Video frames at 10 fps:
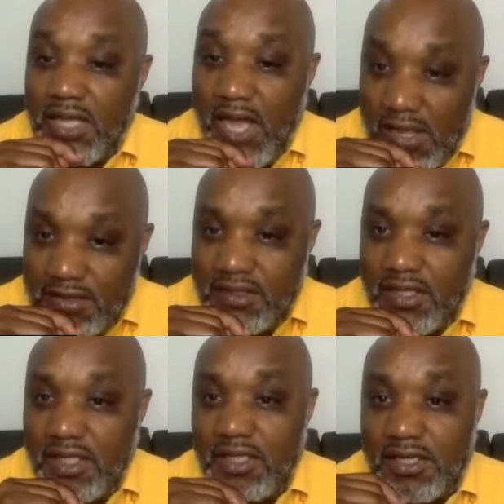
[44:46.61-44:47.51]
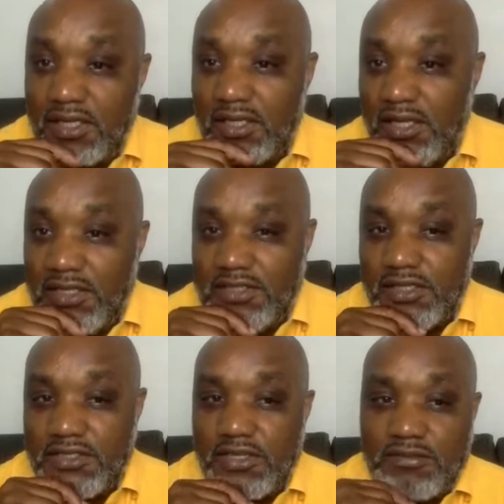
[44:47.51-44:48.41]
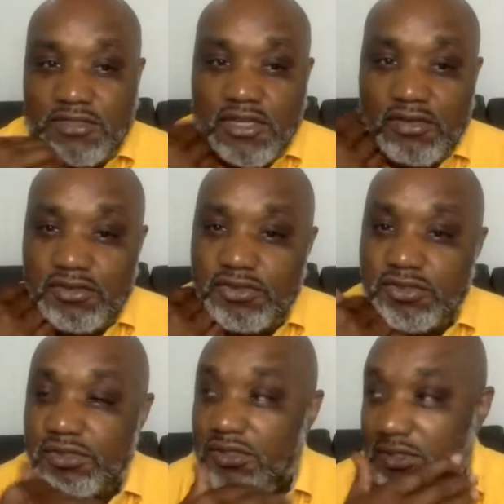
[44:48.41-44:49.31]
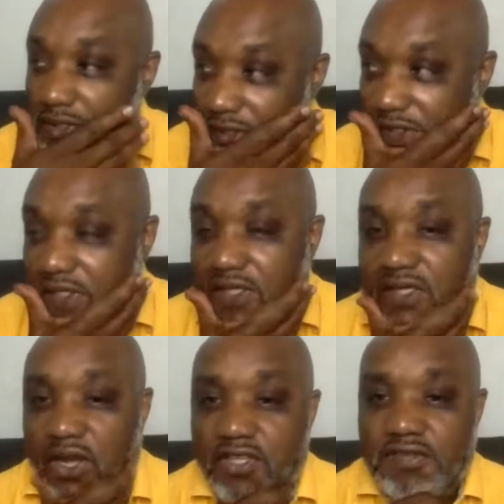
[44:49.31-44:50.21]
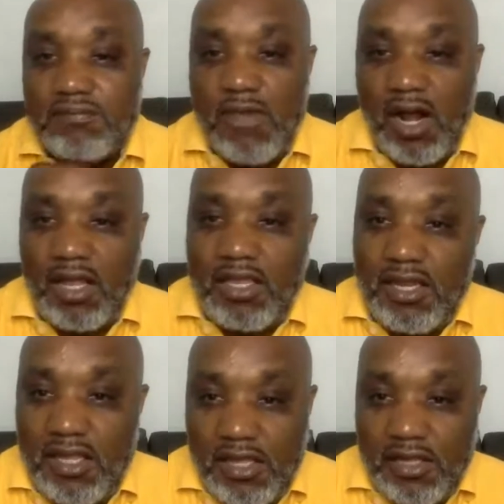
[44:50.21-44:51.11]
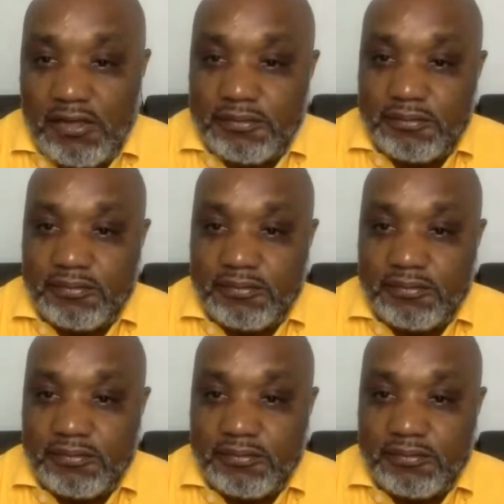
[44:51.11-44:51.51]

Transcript: I think it just comes down to us marketing it